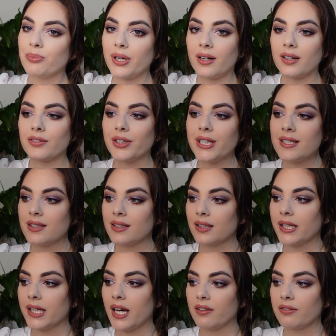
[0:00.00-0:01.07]
But
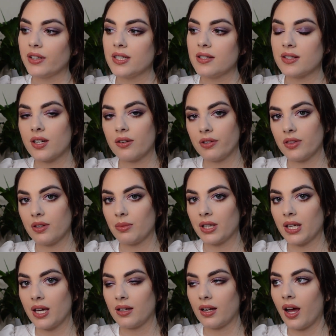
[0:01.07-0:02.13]
recently, I've rediscovered them
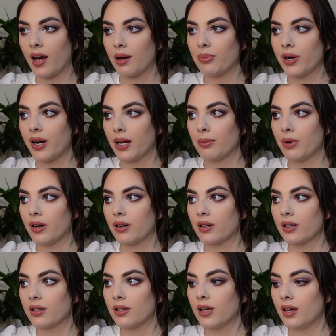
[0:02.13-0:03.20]
again at Primark,
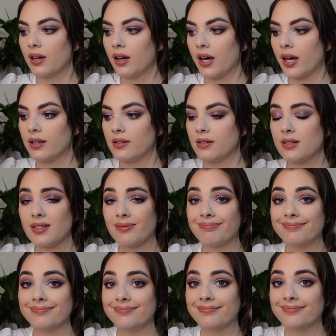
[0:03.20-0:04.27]
and
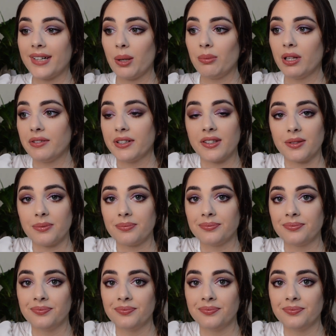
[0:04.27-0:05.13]
I'm loving them.